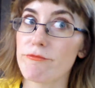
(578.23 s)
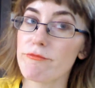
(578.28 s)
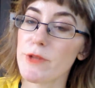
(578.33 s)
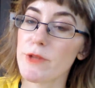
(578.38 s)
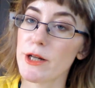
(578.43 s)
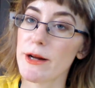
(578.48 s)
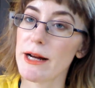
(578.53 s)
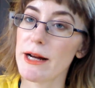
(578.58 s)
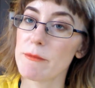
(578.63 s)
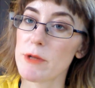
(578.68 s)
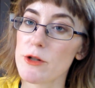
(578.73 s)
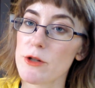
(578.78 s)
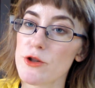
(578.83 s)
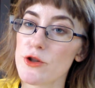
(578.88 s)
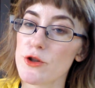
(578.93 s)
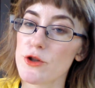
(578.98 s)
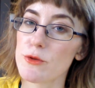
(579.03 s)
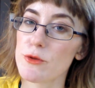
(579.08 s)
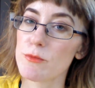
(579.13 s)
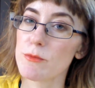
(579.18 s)
how
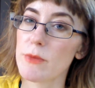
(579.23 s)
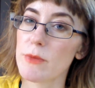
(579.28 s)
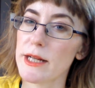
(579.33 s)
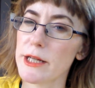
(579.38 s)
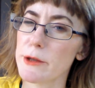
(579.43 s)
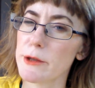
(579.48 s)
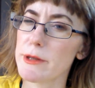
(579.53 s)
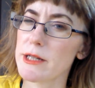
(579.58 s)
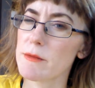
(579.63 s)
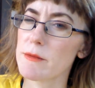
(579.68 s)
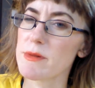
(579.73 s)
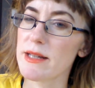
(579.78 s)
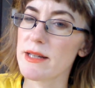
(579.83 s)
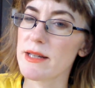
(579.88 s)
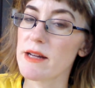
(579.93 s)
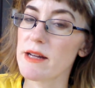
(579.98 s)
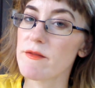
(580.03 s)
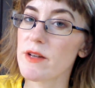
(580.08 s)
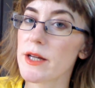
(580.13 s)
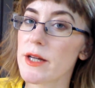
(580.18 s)
much money you end up
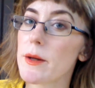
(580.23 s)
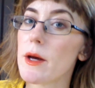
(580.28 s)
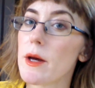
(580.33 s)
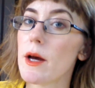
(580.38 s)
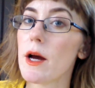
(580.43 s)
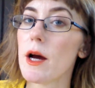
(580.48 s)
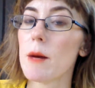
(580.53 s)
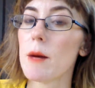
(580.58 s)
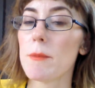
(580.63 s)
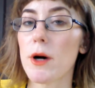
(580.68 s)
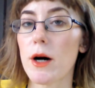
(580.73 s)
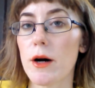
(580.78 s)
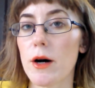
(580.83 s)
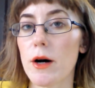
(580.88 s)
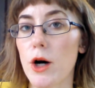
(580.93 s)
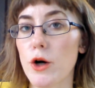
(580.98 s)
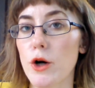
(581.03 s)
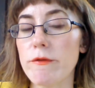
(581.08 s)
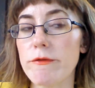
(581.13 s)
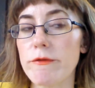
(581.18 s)
saving. But
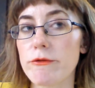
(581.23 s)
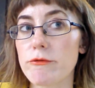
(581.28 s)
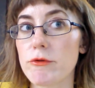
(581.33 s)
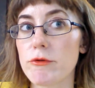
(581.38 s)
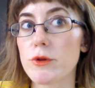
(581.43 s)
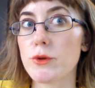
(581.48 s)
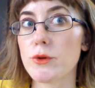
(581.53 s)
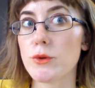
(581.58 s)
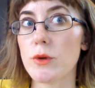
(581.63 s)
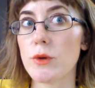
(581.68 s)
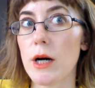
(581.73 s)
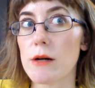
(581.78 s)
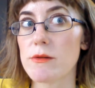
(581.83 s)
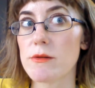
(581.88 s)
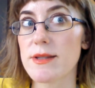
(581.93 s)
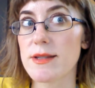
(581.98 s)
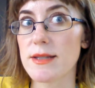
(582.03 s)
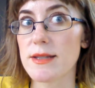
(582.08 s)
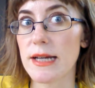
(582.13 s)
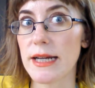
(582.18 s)
overall, I
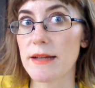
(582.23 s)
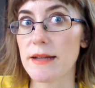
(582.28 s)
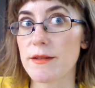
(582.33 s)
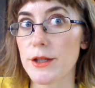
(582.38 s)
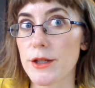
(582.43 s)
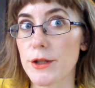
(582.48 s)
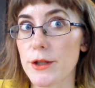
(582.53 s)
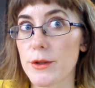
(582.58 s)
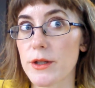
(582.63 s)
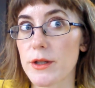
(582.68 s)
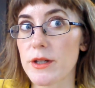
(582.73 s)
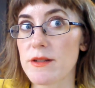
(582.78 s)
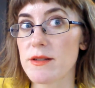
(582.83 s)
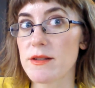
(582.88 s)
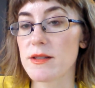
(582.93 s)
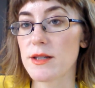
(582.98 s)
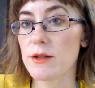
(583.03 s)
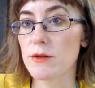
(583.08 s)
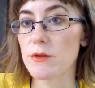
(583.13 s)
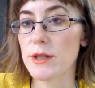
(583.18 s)
would say that
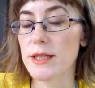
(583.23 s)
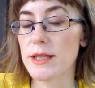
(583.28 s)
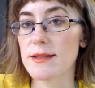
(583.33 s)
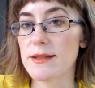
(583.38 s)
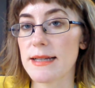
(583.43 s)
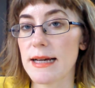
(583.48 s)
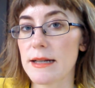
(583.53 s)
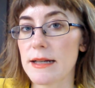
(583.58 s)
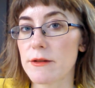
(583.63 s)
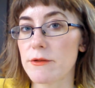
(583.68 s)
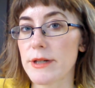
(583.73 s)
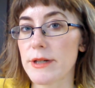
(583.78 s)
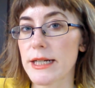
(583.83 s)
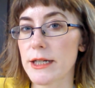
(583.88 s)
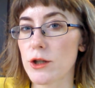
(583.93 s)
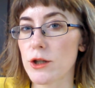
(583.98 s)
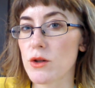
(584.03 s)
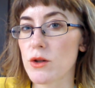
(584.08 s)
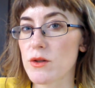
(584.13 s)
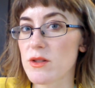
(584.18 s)
considering salary
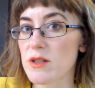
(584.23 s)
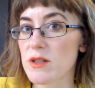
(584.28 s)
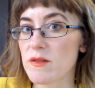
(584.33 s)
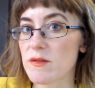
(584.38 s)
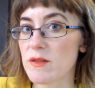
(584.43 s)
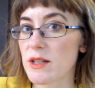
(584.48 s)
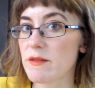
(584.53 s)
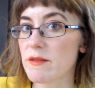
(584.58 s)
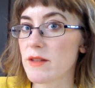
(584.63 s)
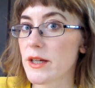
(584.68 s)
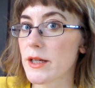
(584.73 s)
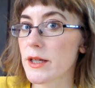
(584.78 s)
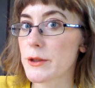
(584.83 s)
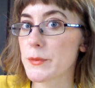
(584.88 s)
and cost of living,